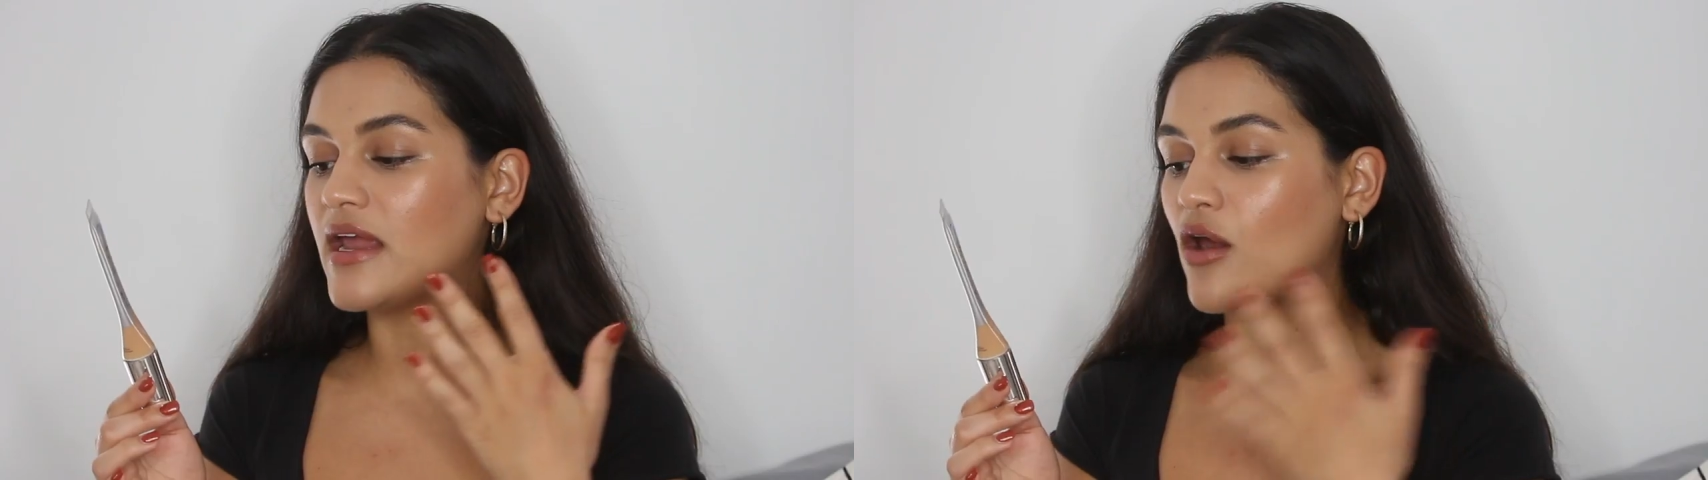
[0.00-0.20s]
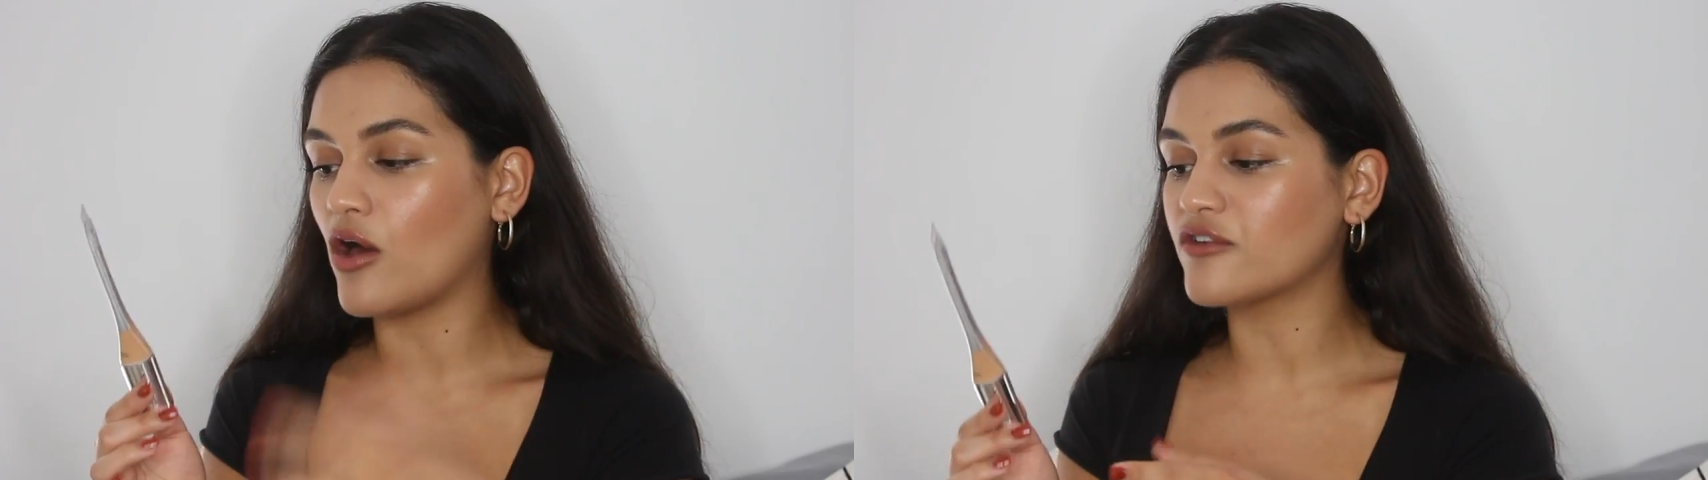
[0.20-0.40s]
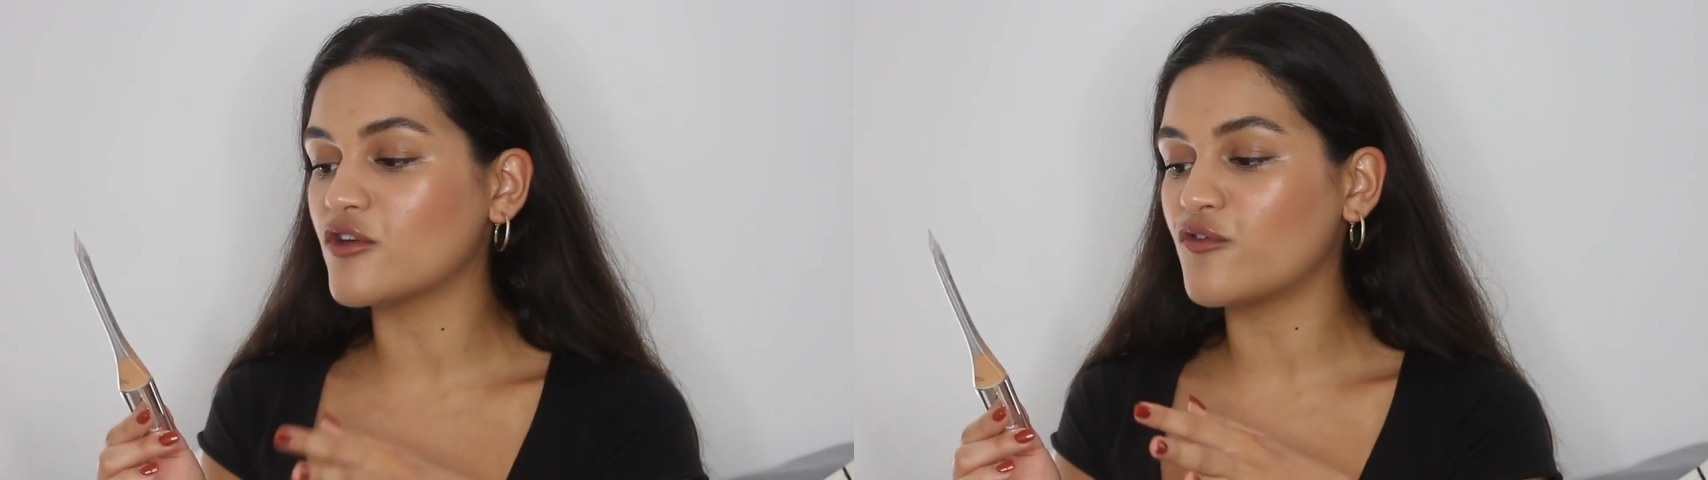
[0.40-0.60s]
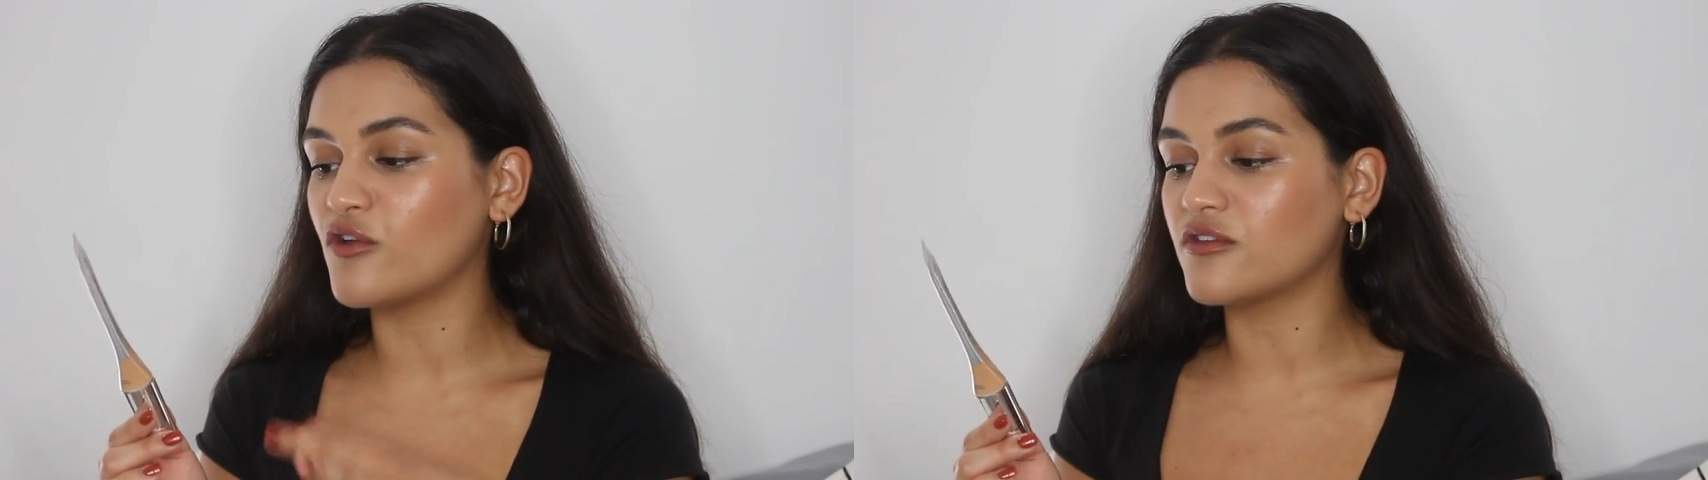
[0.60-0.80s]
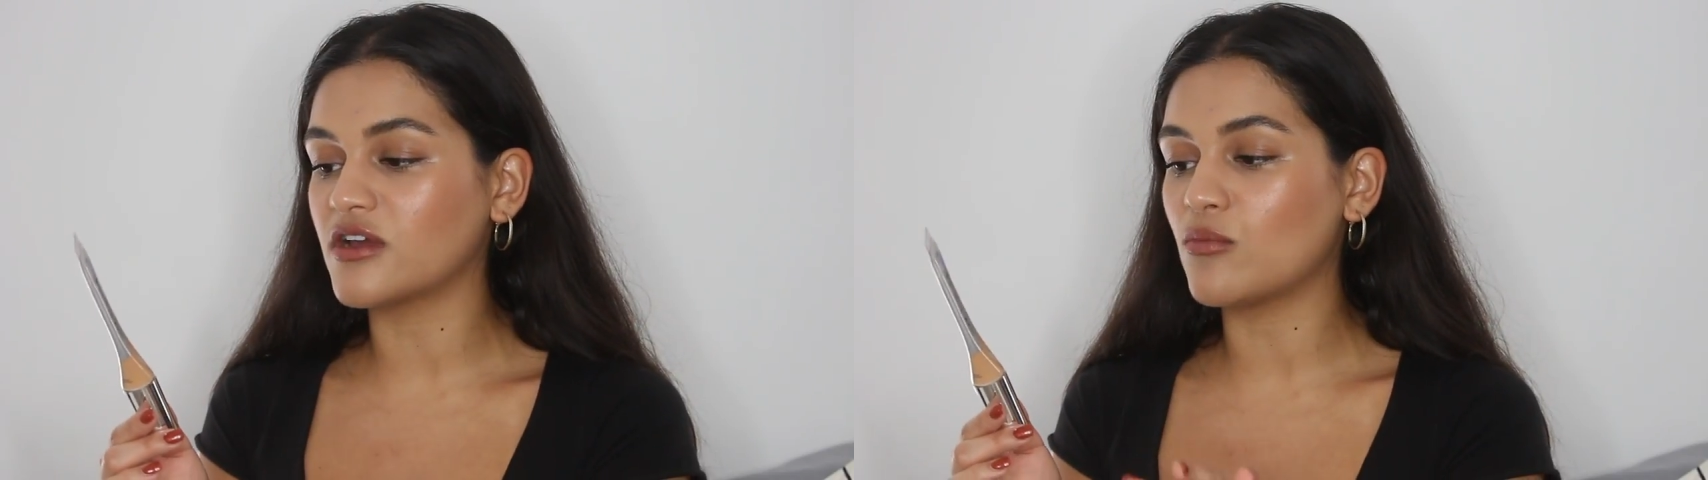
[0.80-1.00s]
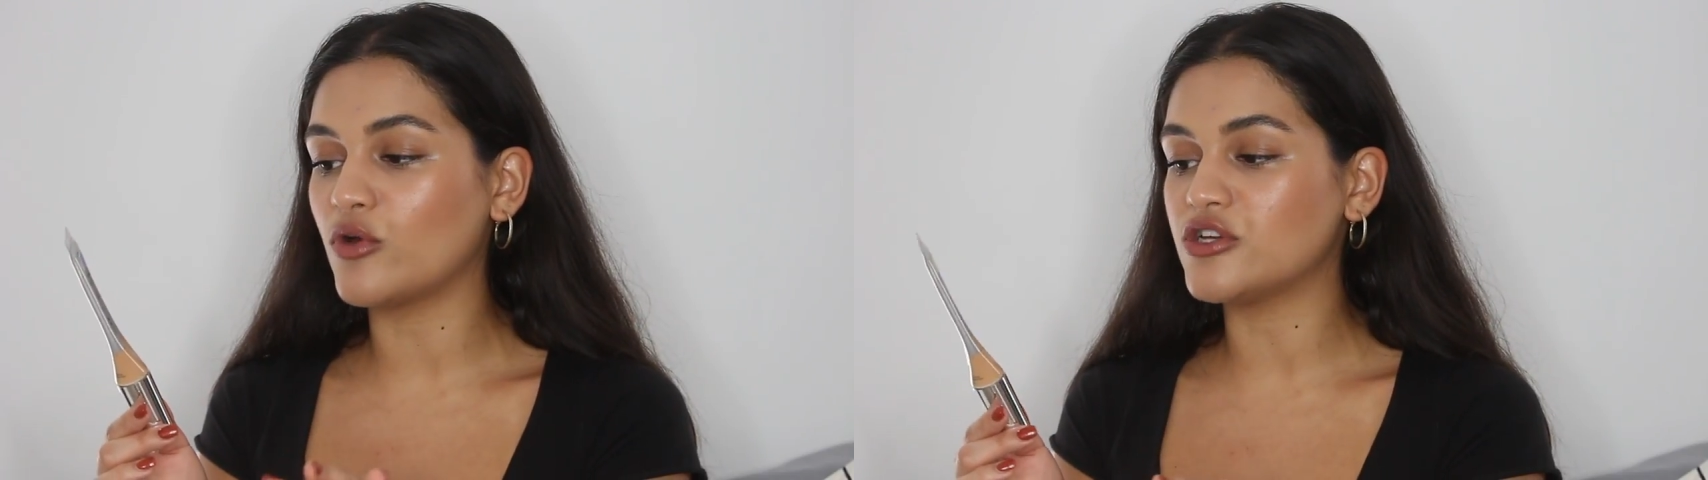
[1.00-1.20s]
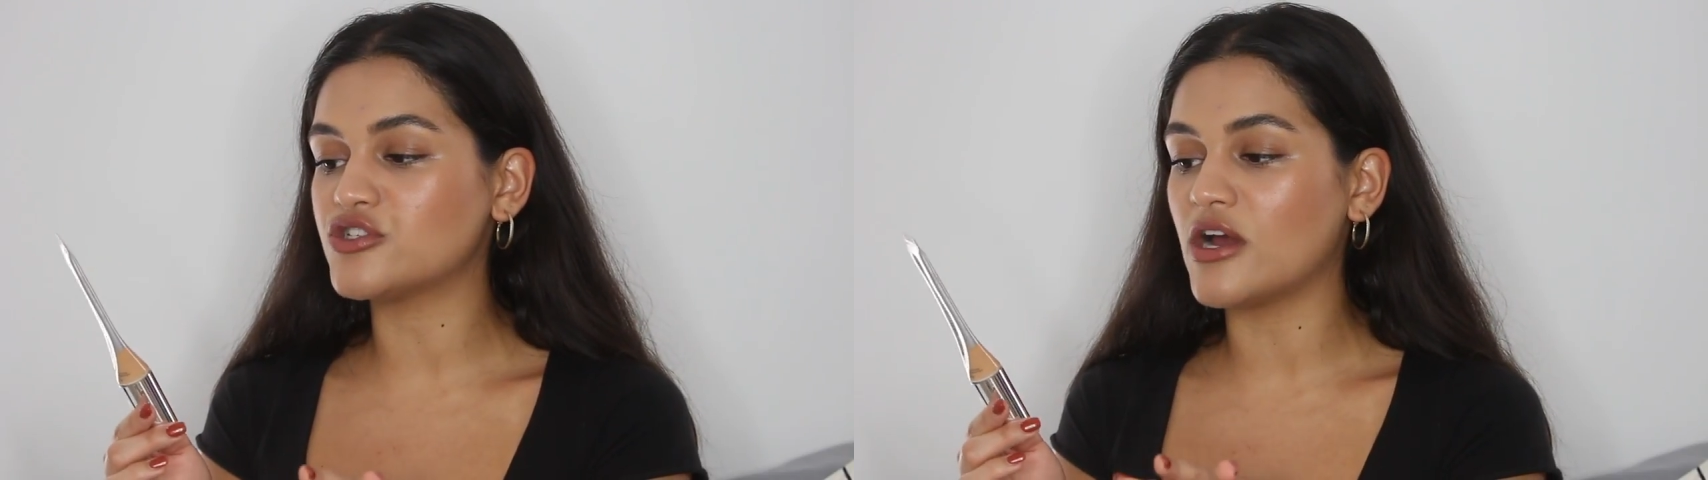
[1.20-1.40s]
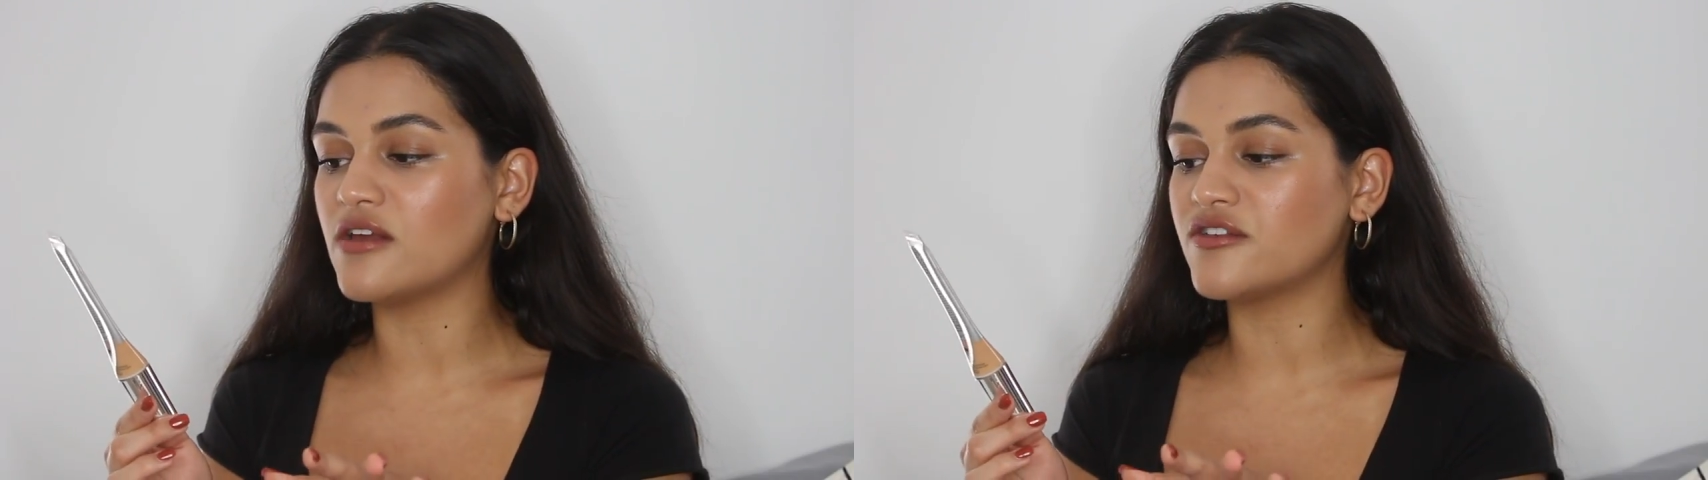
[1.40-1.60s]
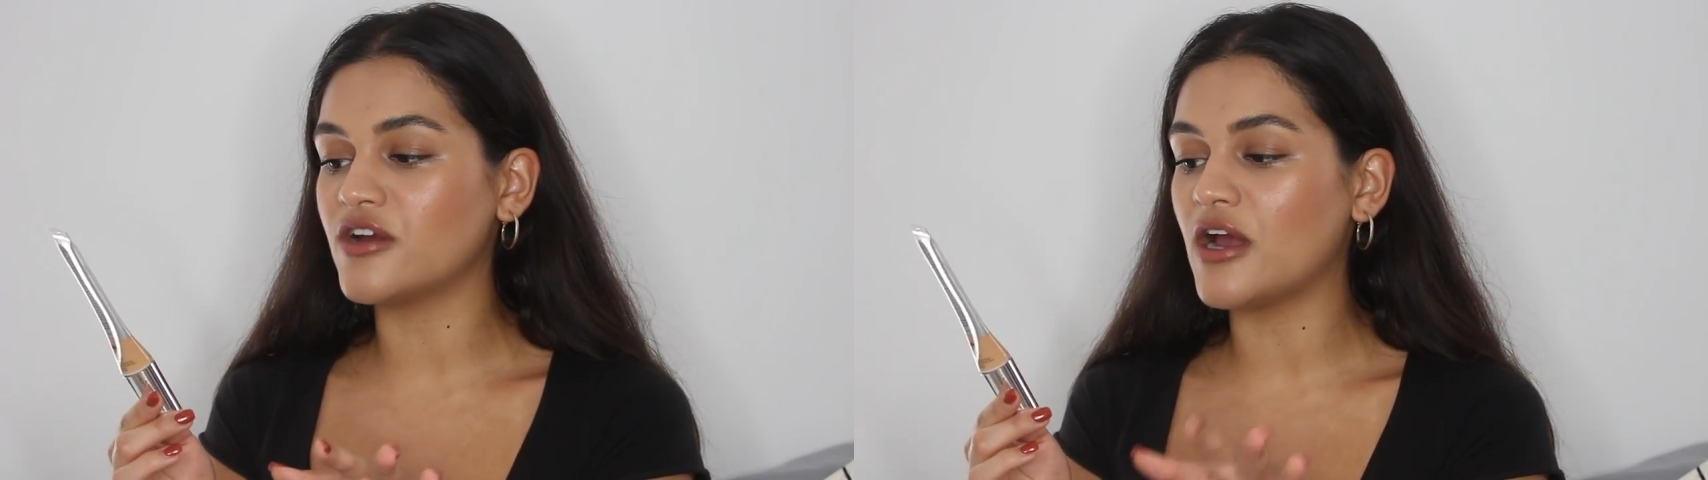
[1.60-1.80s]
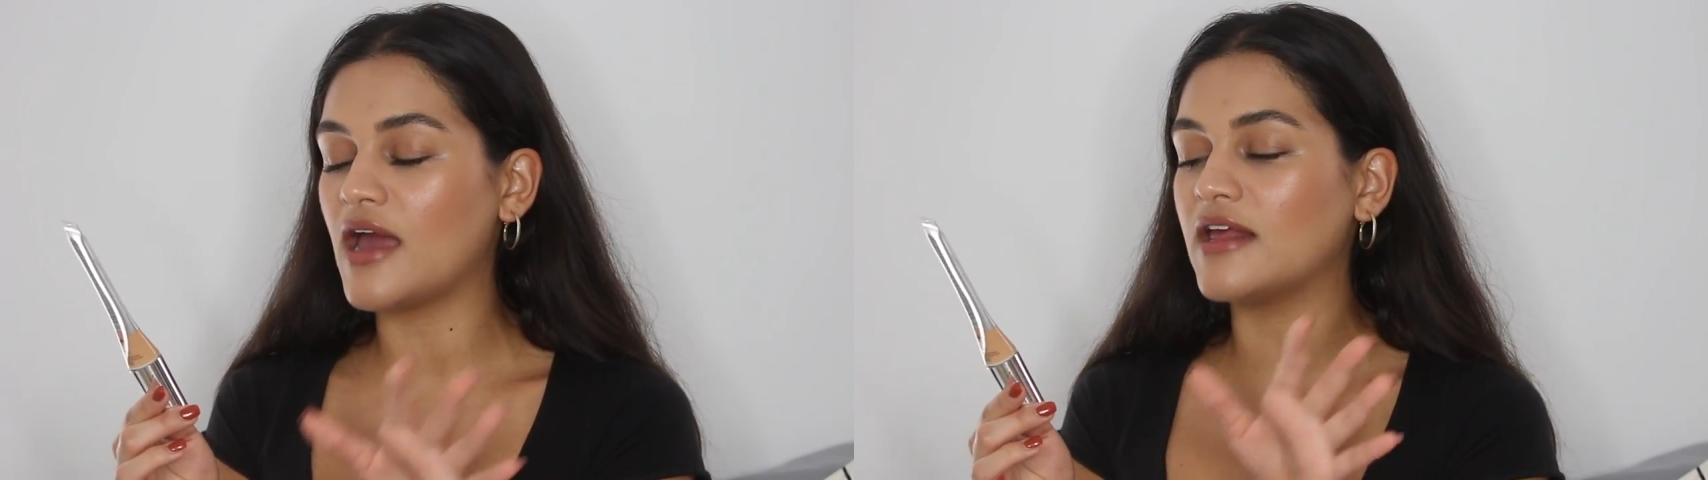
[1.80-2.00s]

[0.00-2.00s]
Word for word: It also feels like a moisturizer,